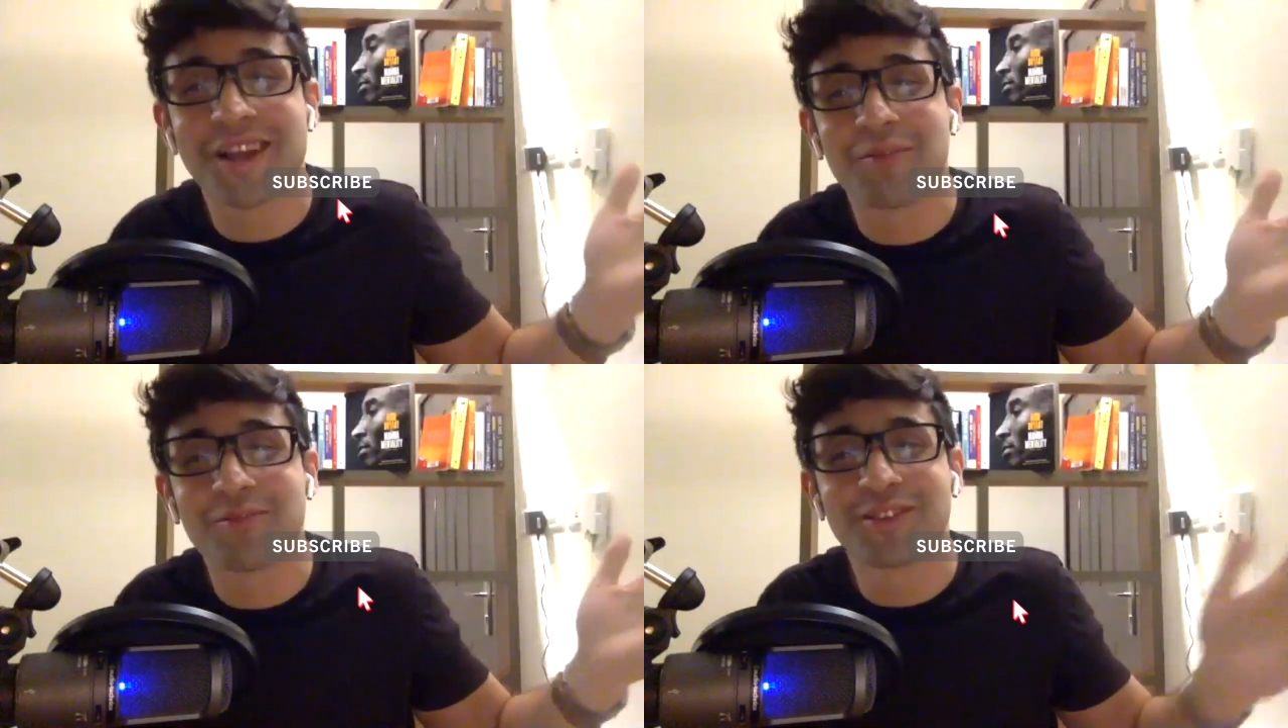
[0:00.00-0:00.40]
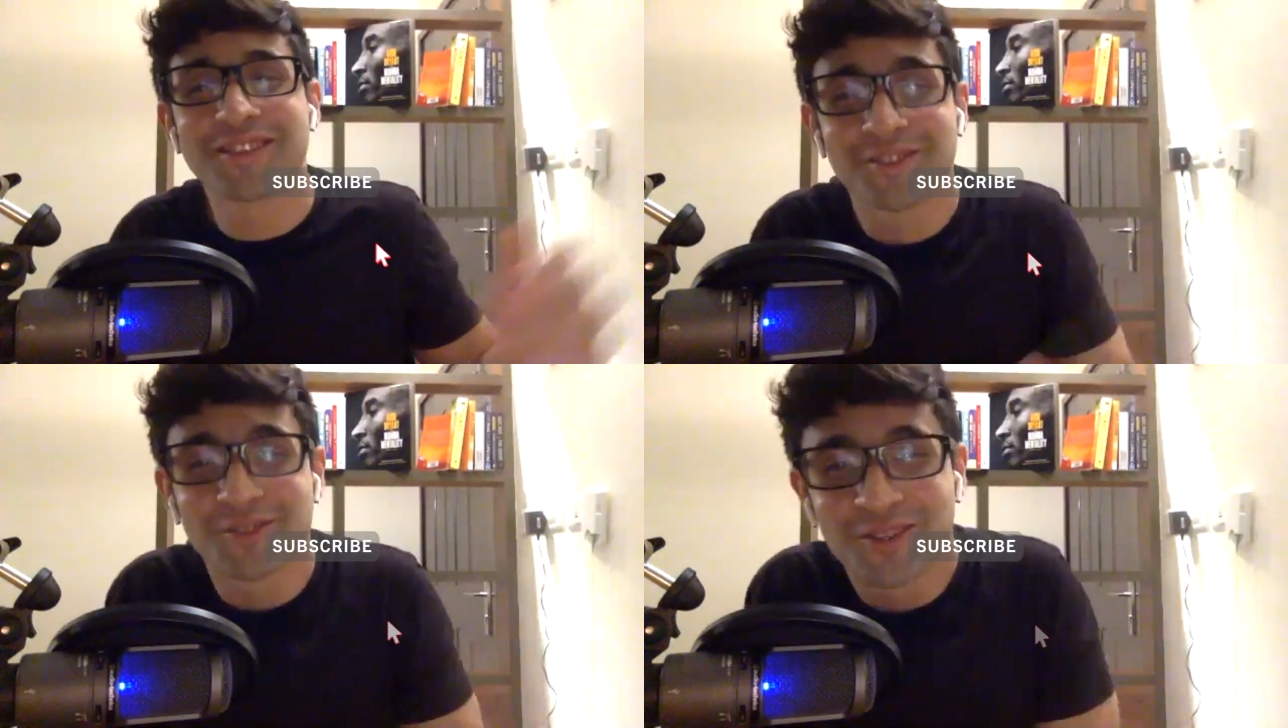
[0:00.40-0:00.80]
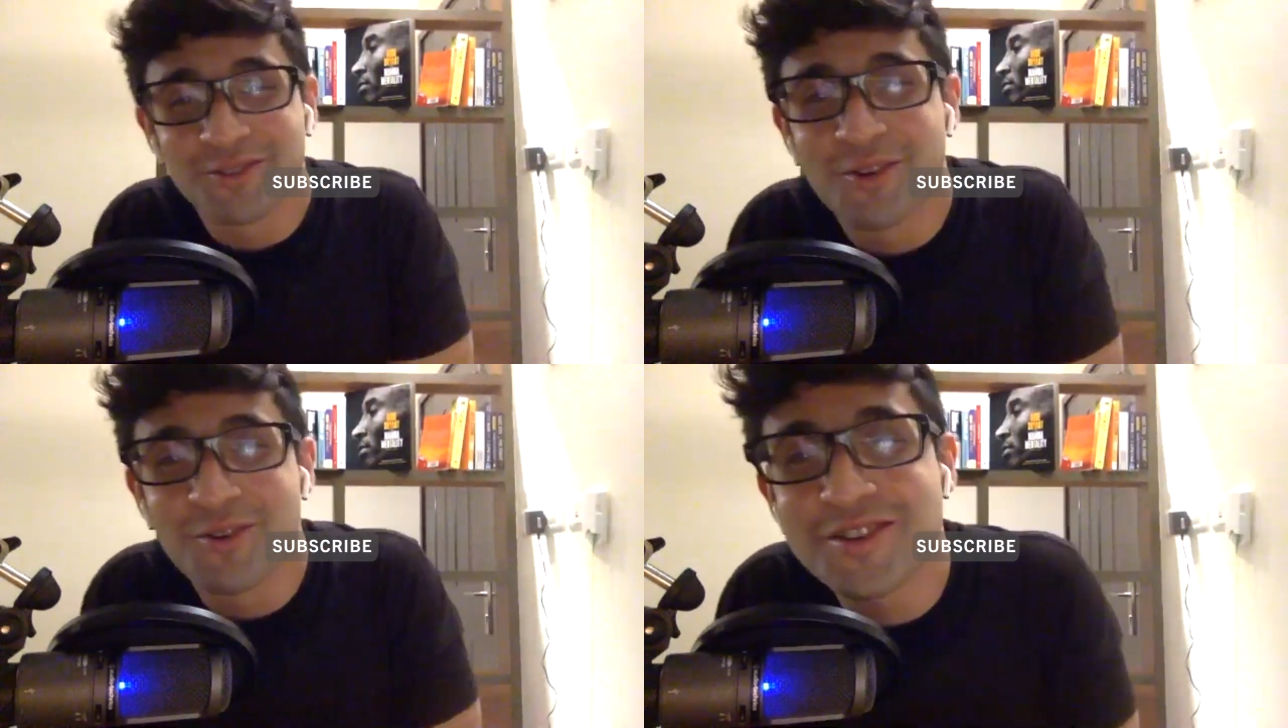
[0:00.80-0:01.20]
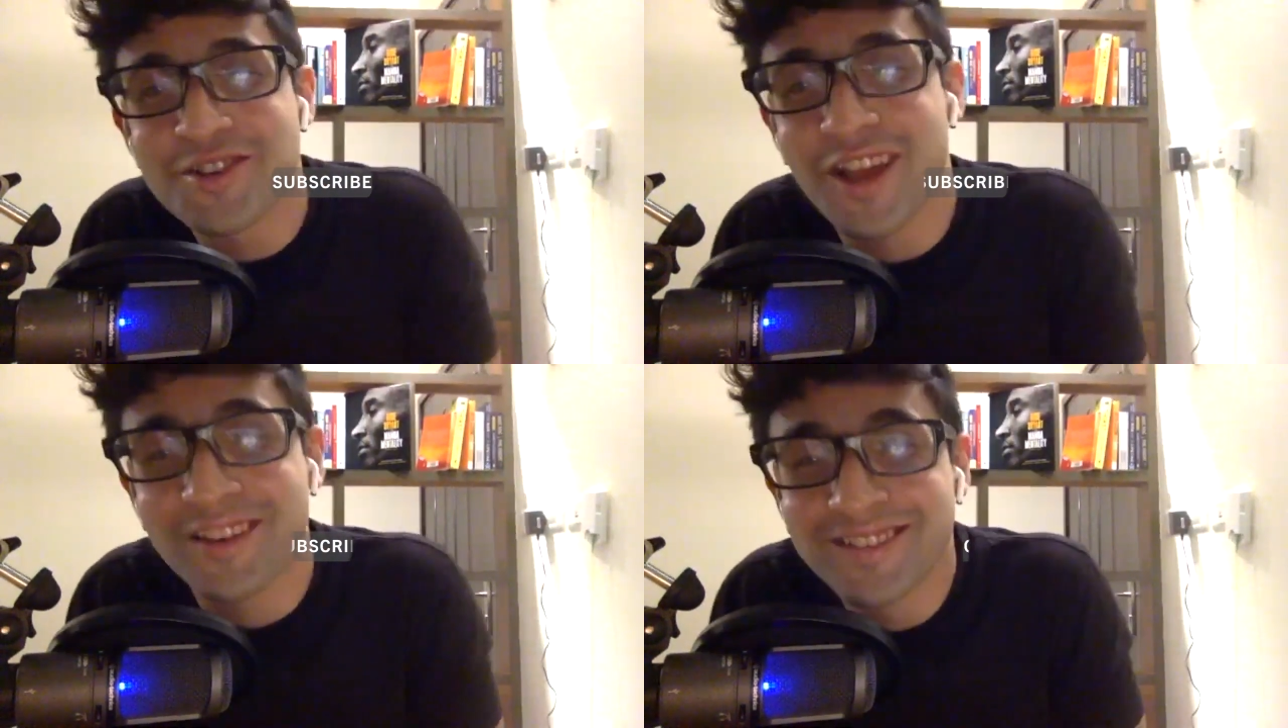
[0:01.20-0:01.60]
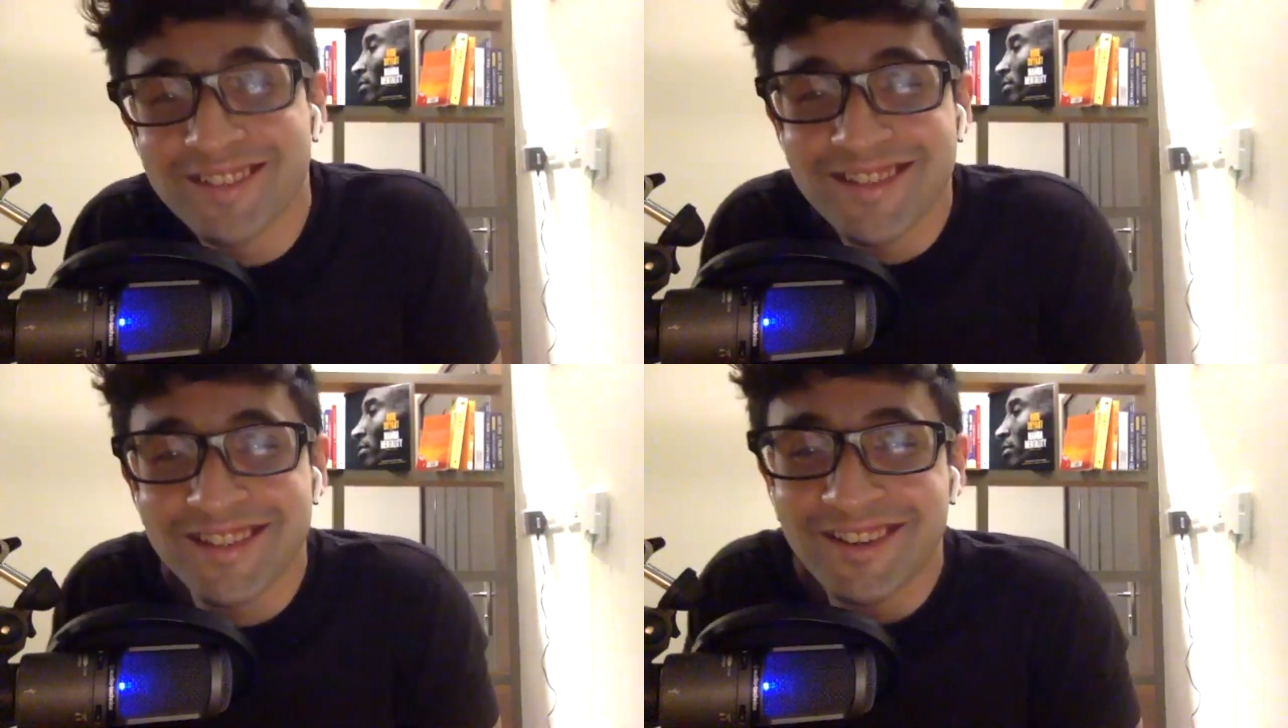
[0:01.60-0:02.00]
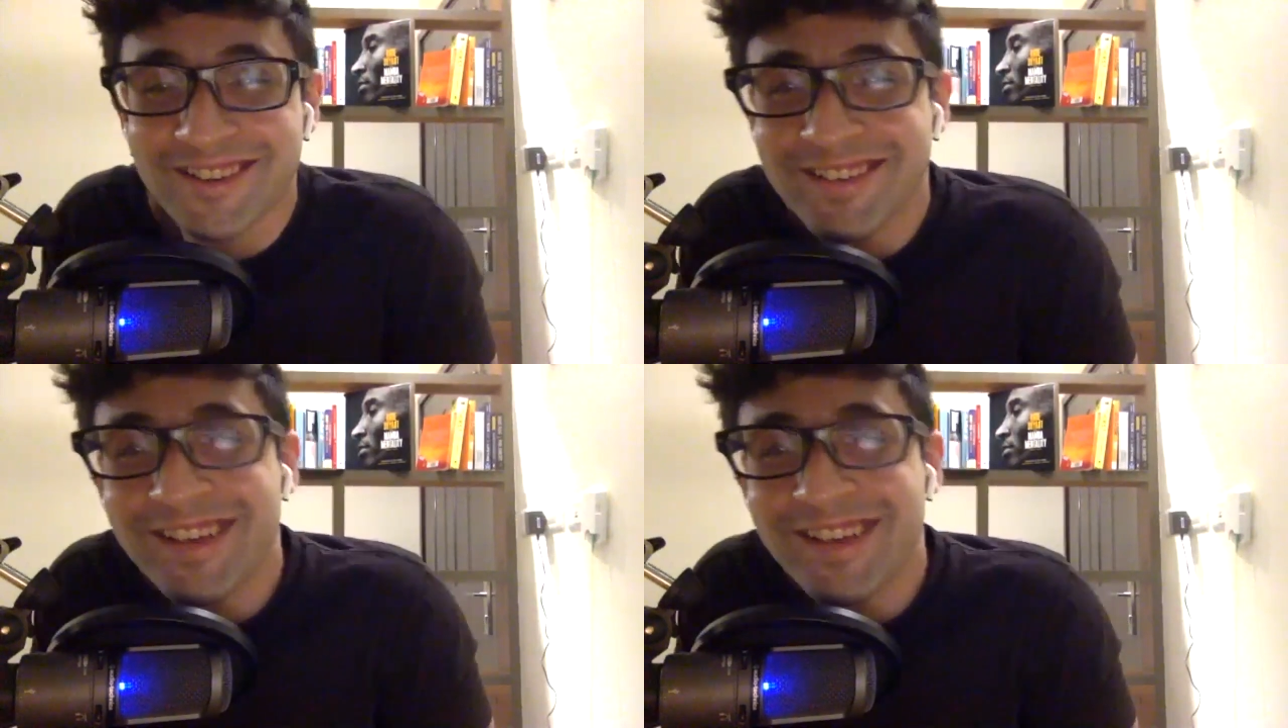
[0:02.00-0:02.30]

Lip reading: helpful to grow the channel. So